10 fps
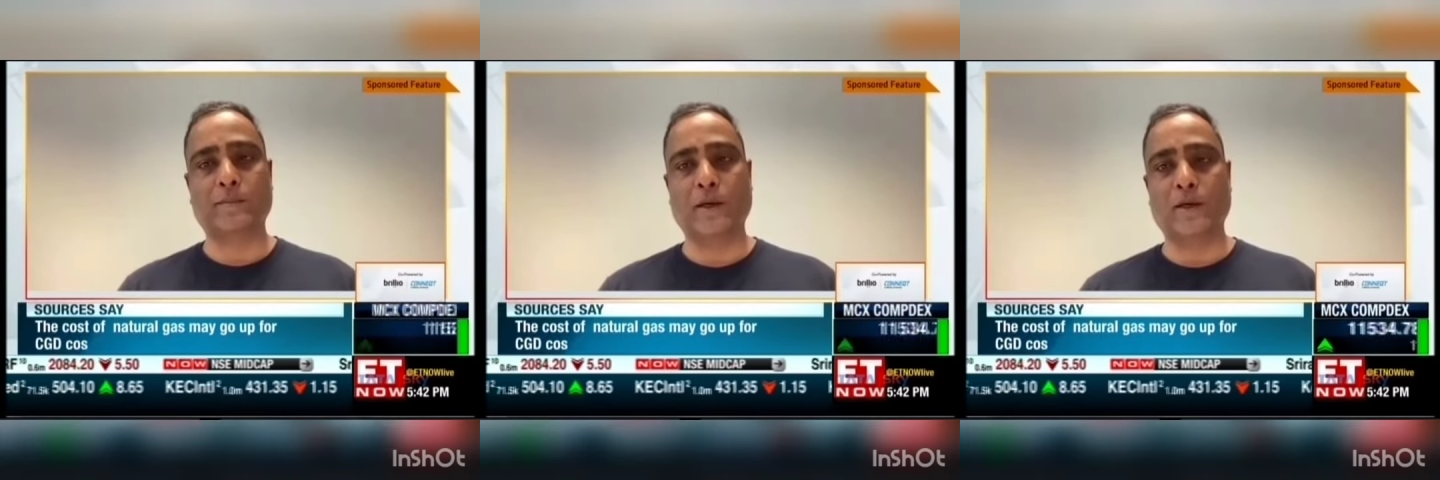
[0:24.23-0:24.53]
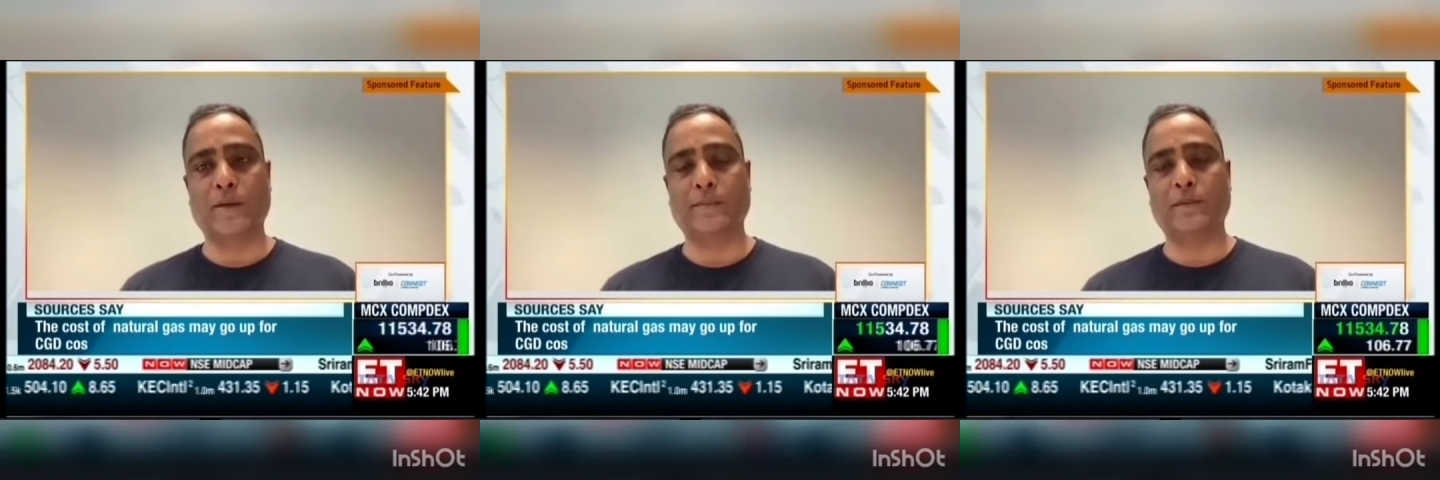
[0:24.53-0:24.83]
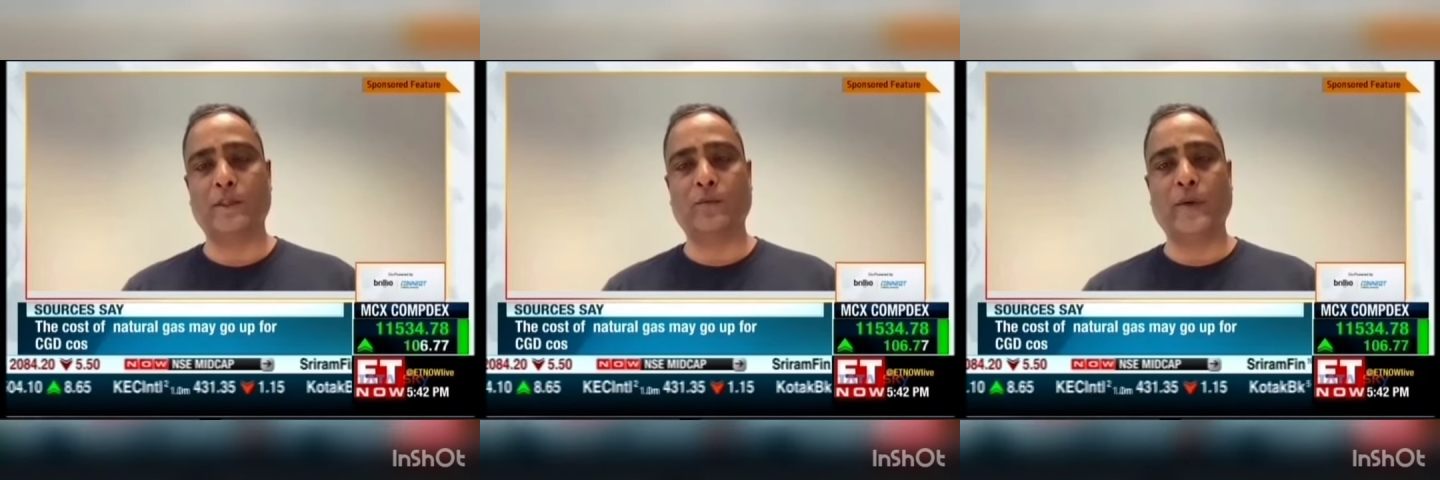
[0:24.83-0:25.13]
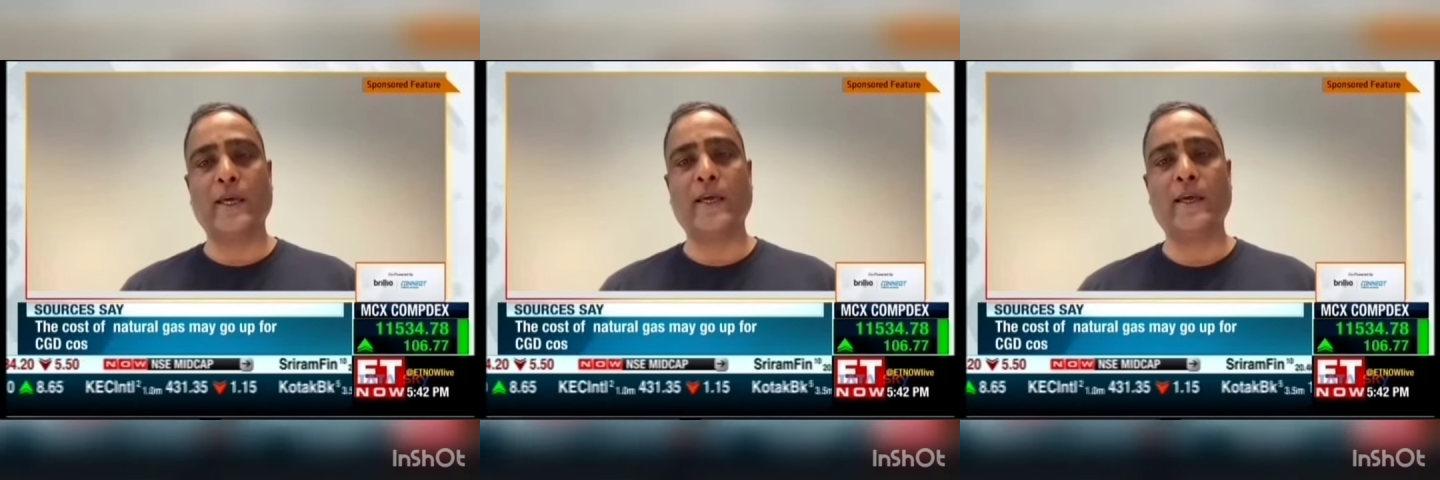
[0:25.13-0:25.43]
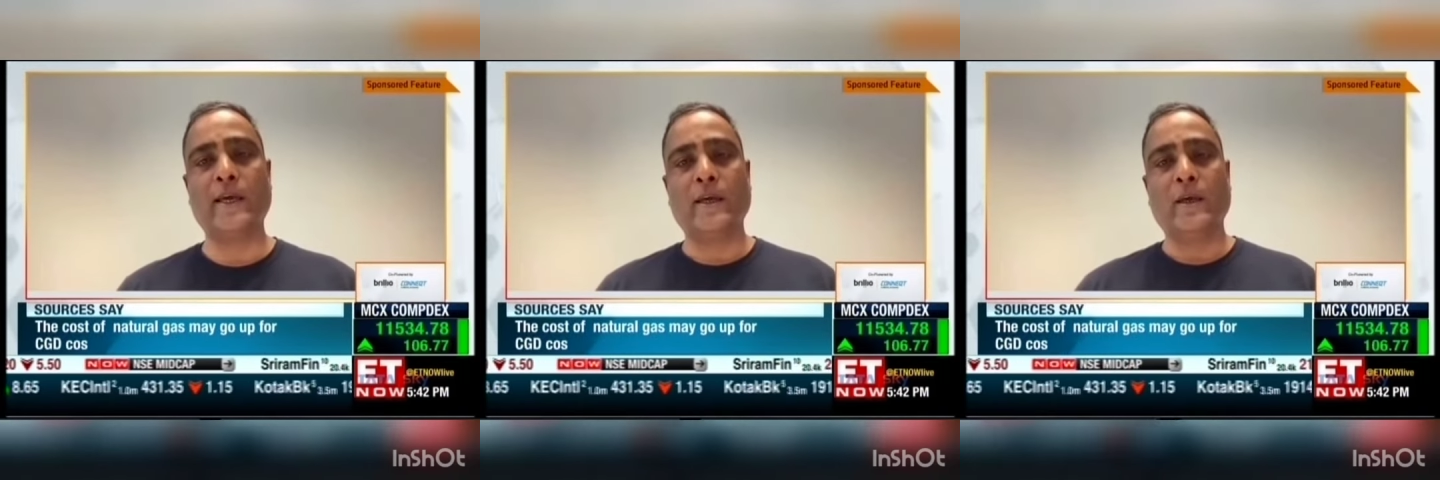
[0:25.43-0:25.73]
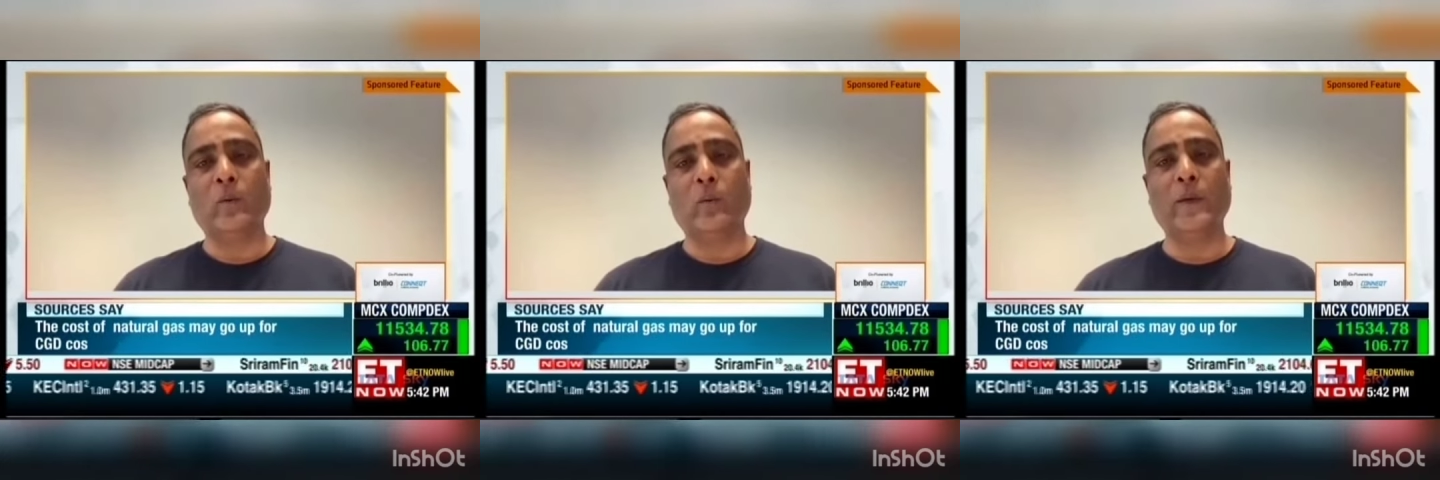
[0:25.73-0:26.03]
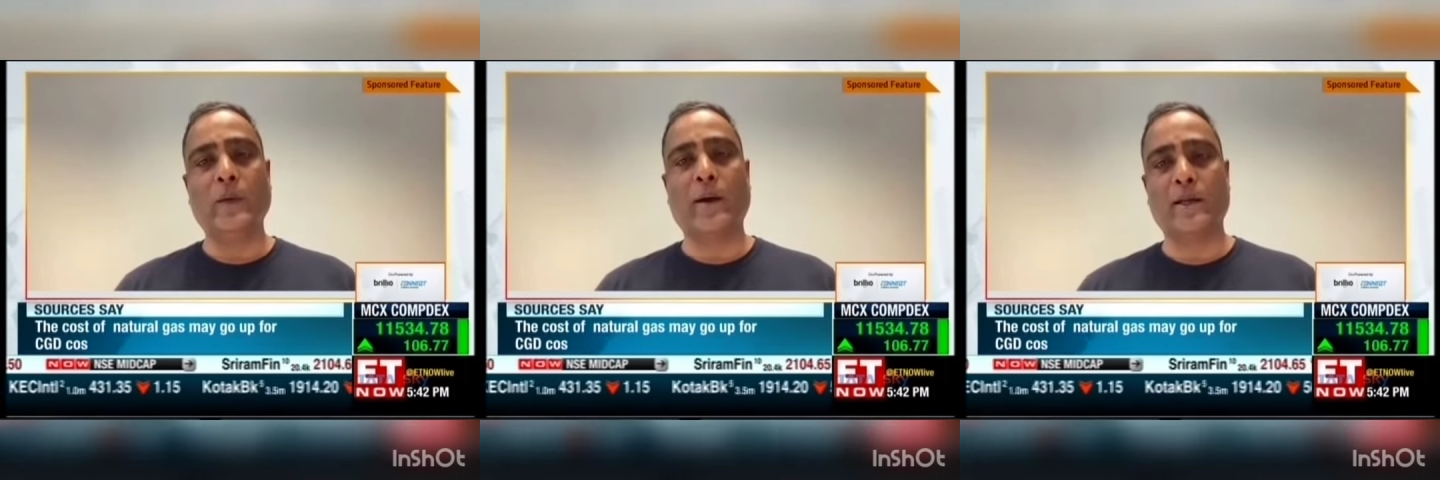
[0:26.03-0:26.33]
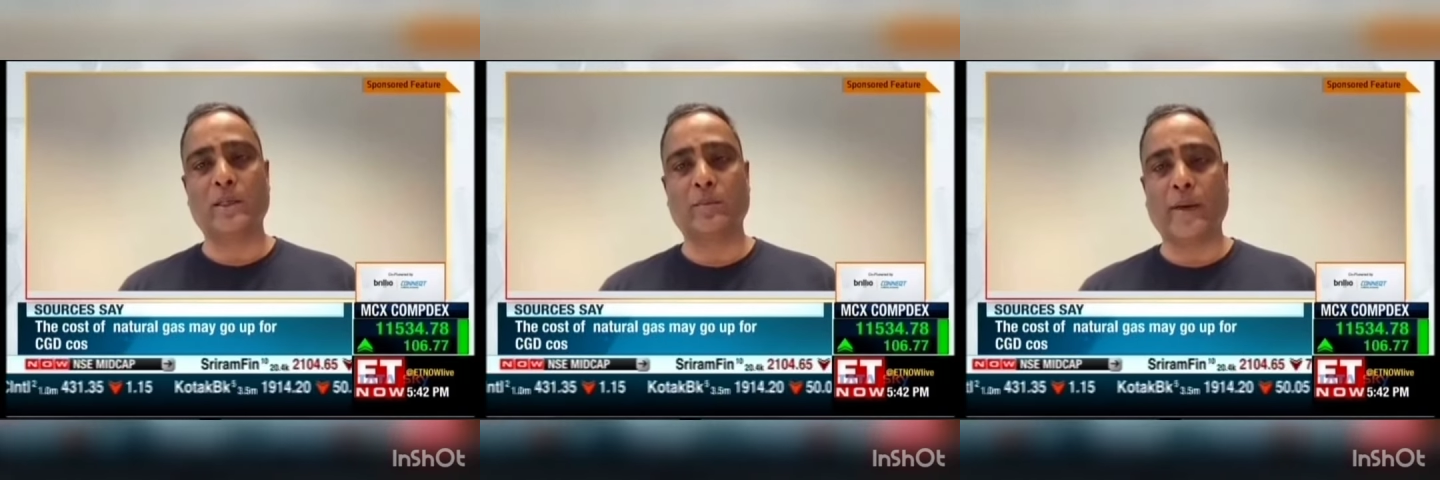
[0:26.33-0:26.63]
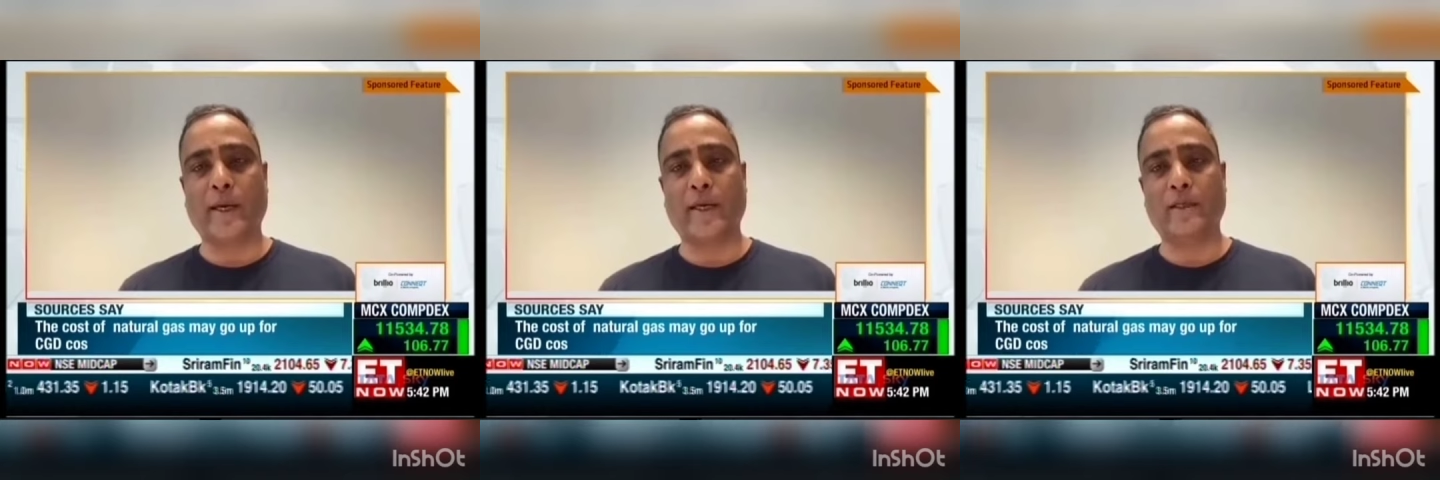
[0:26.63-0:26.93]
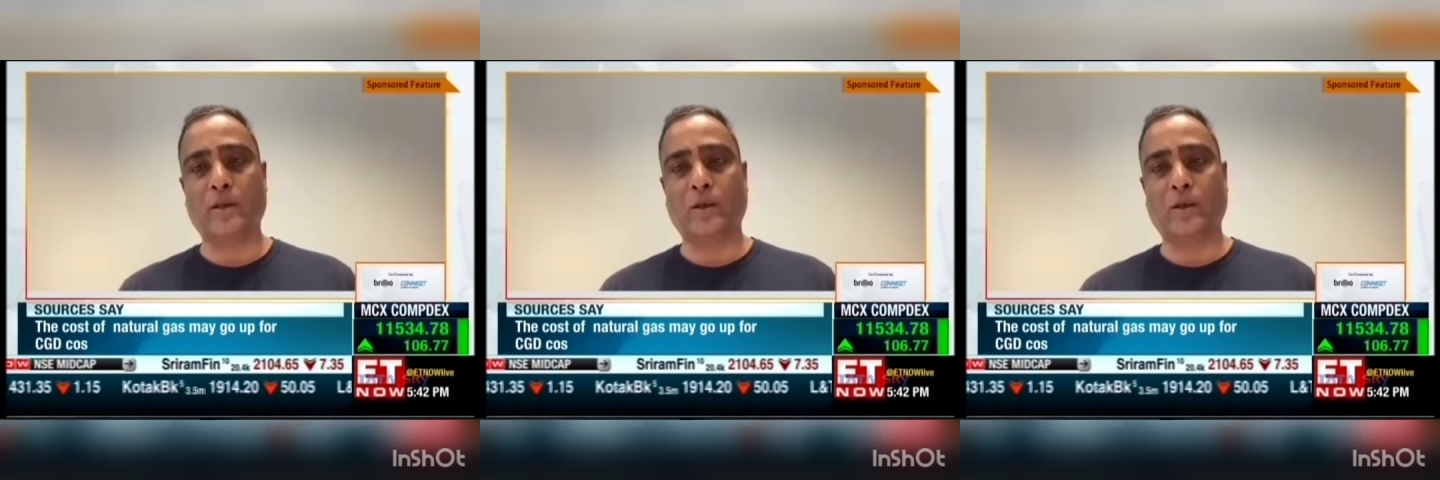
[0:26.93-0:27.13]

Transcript: The way we participate,